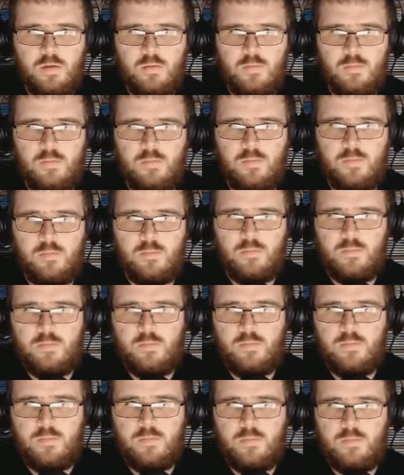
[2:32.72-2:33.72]
Hmm.
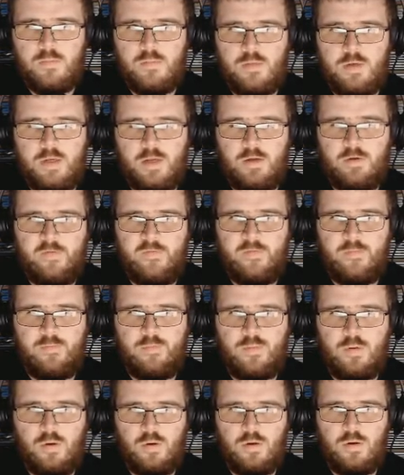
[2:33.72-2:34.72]
Now we have a
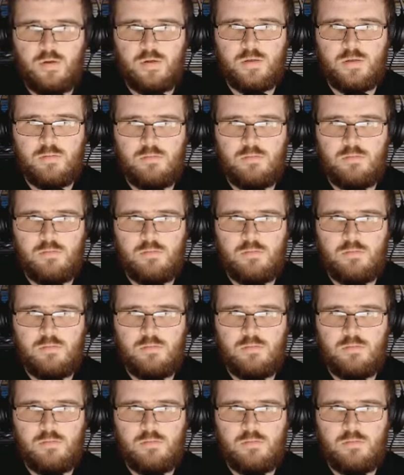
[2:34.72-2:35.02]
board.